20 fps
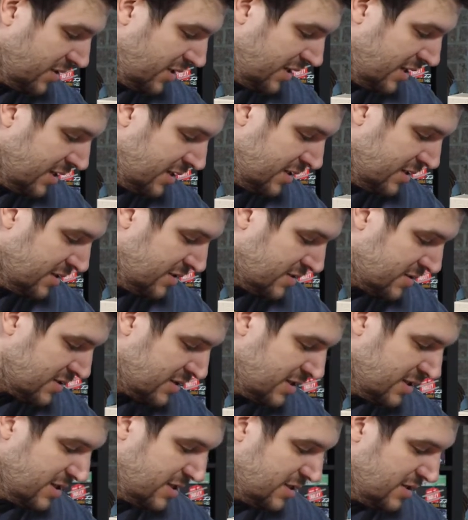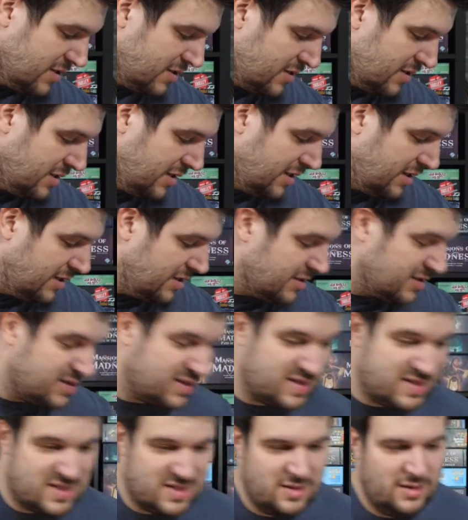is the
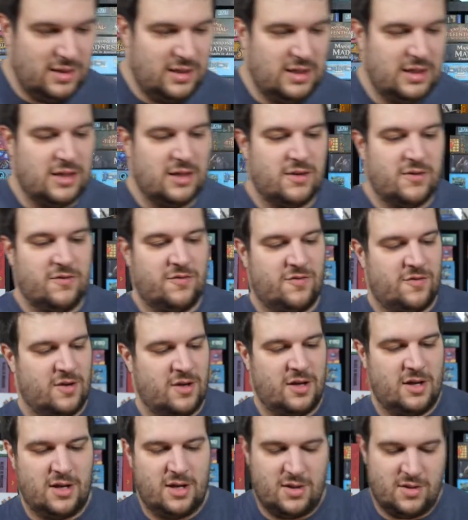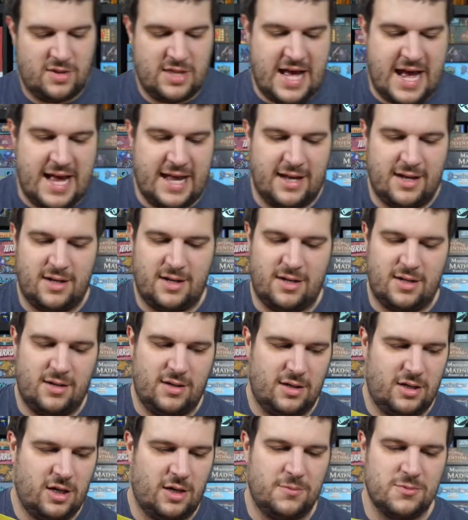sleeve that
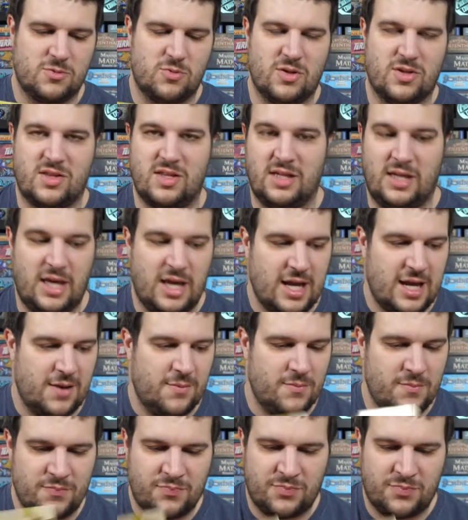comes with the game